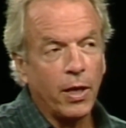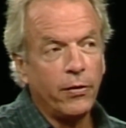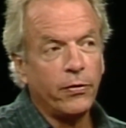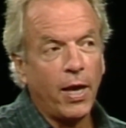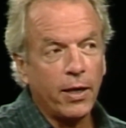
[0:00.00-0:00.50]

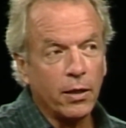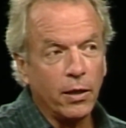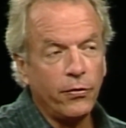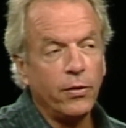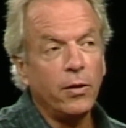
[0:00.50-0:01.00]
They sat
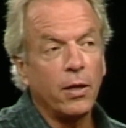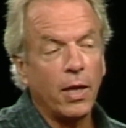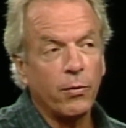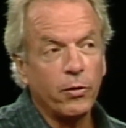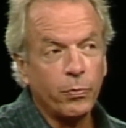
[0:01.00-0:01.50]
and listened,
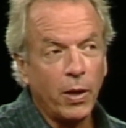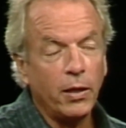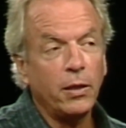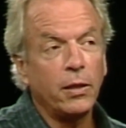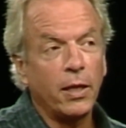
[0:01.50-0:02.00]
and they
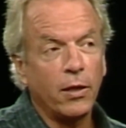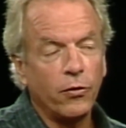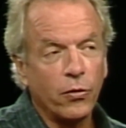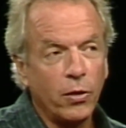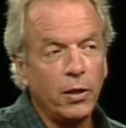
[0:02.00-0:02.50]
responded, and
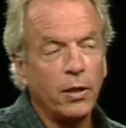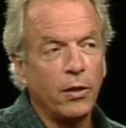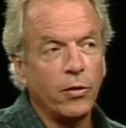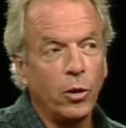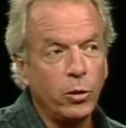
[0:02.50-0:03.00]
they enjoyed,
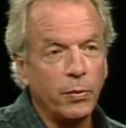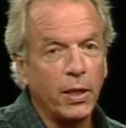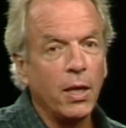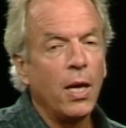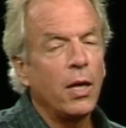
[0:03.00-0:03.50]
and they told
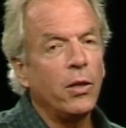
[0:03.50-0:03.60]
me.